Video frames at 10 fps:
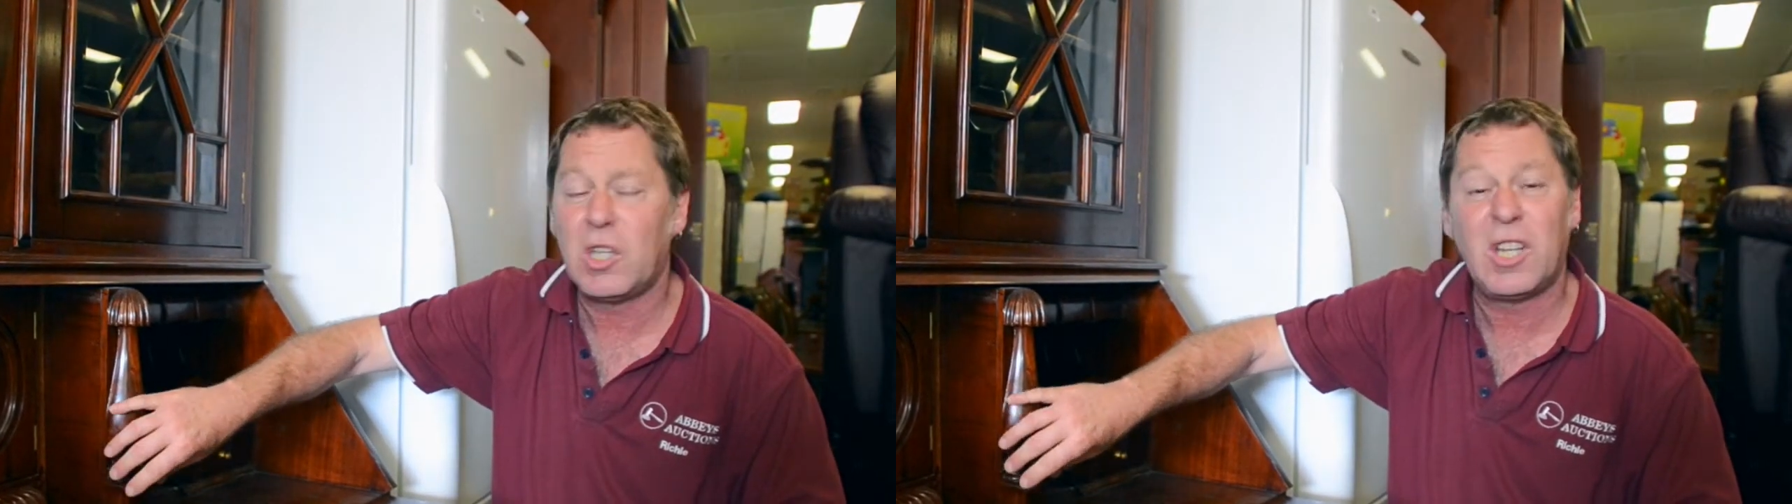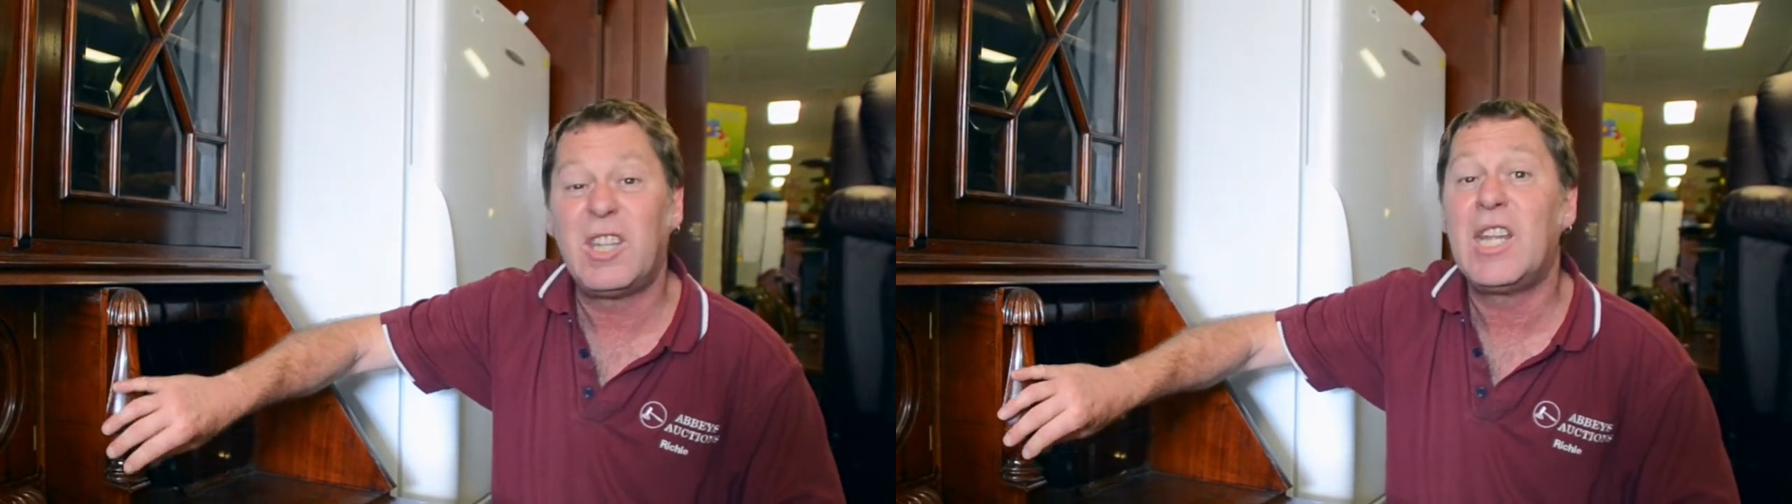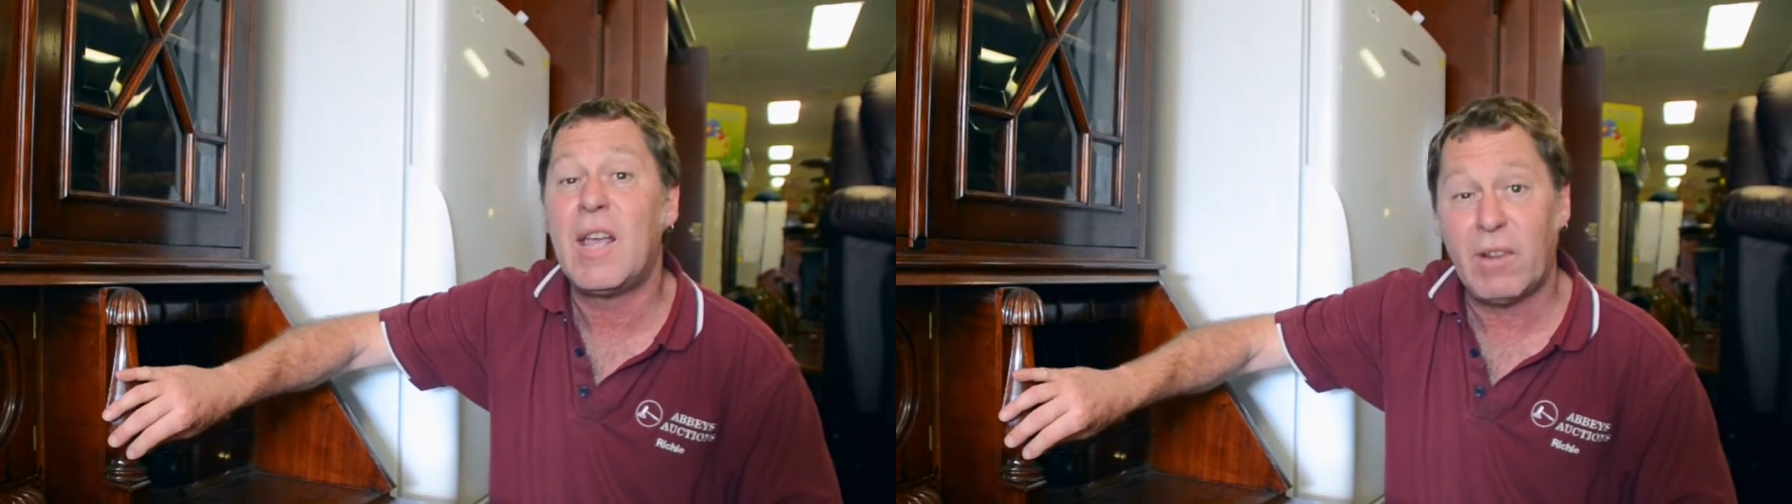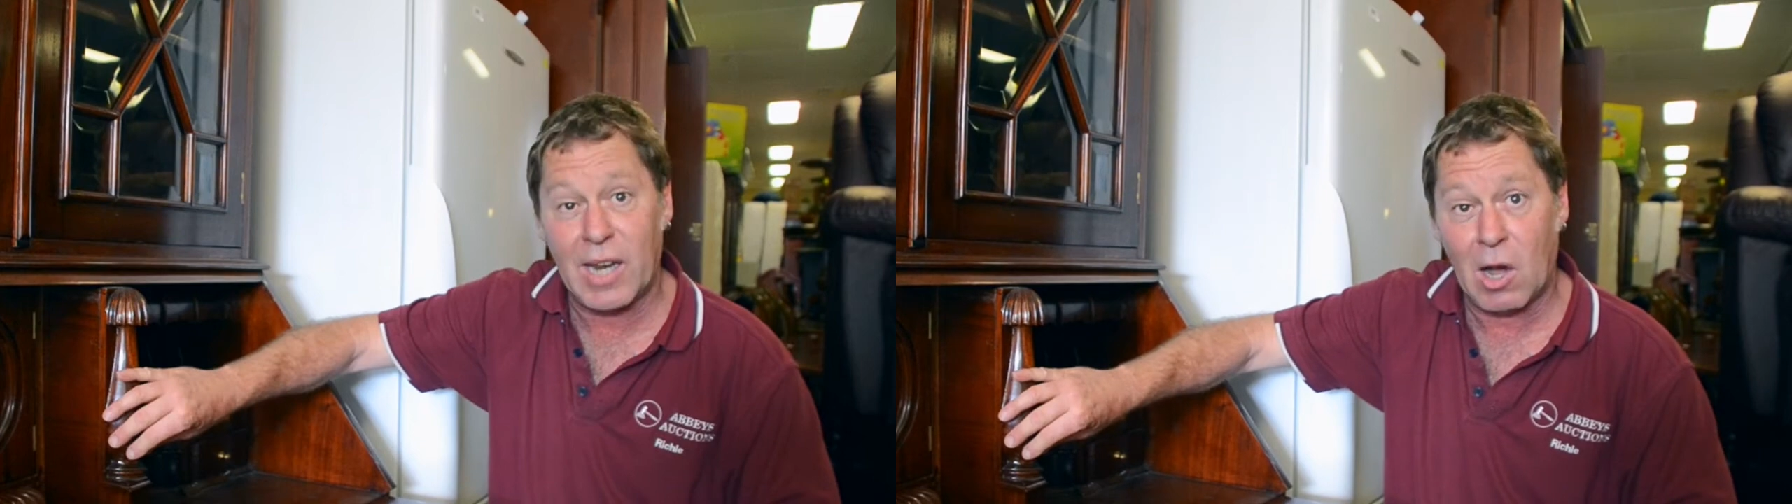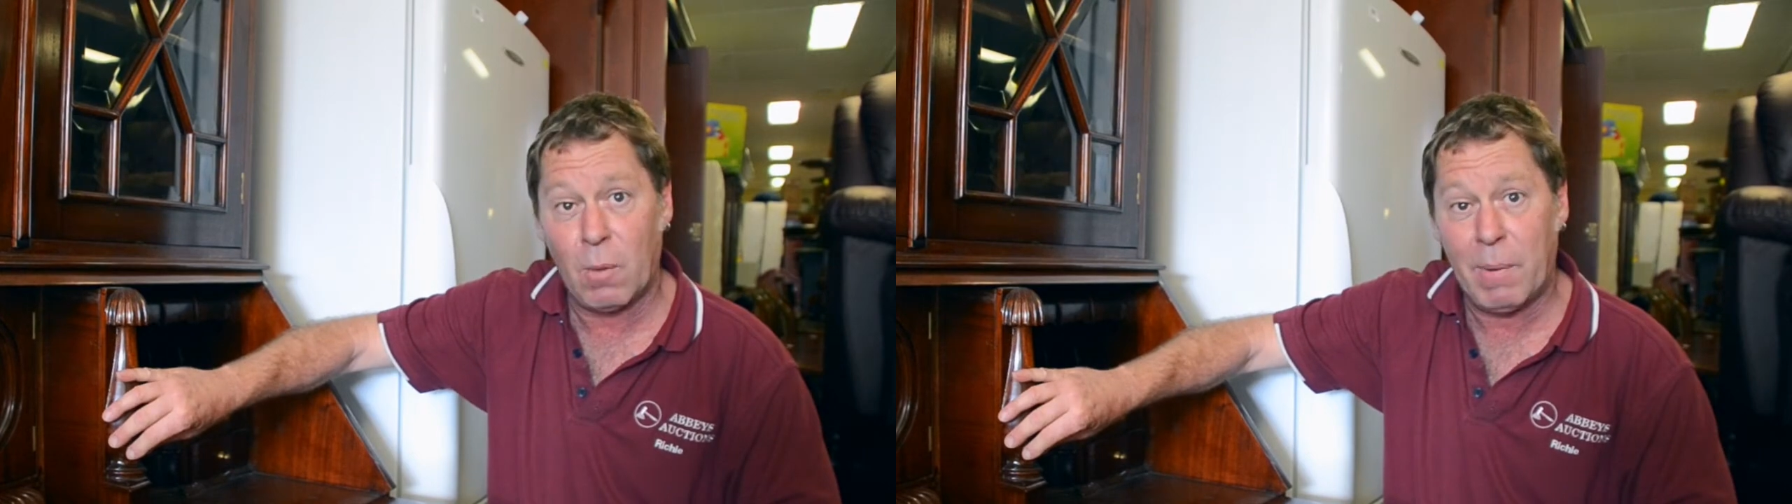you'd never
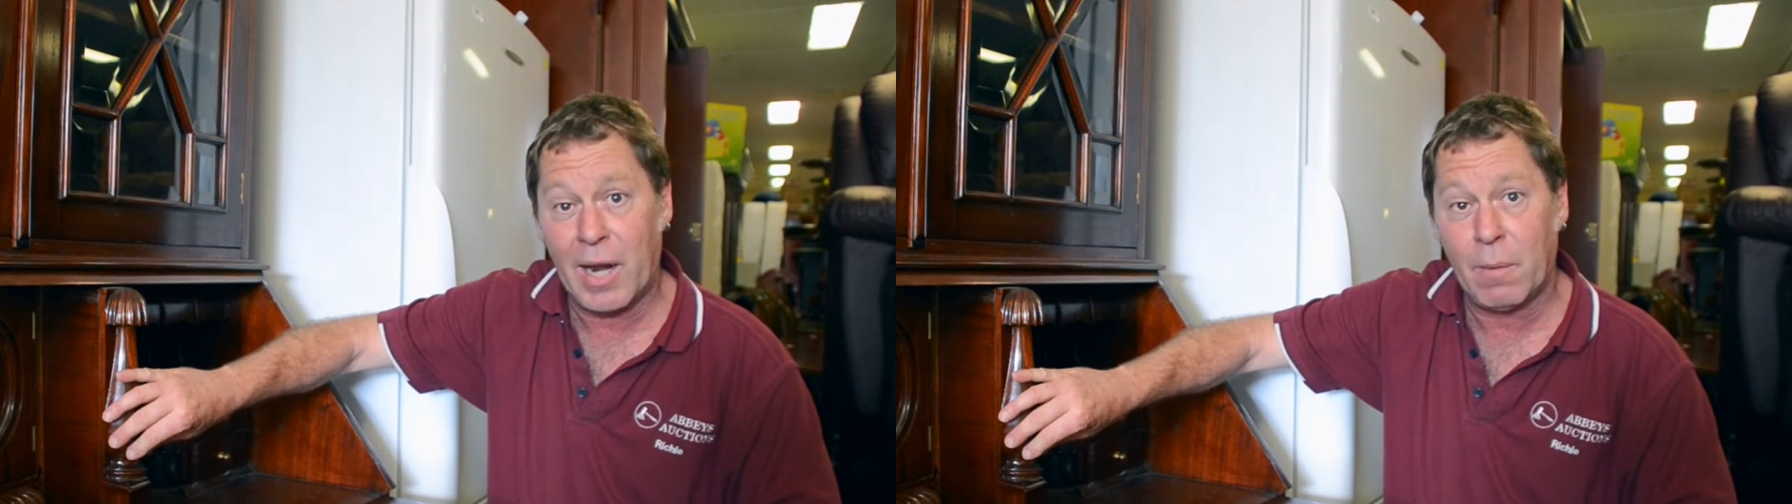know about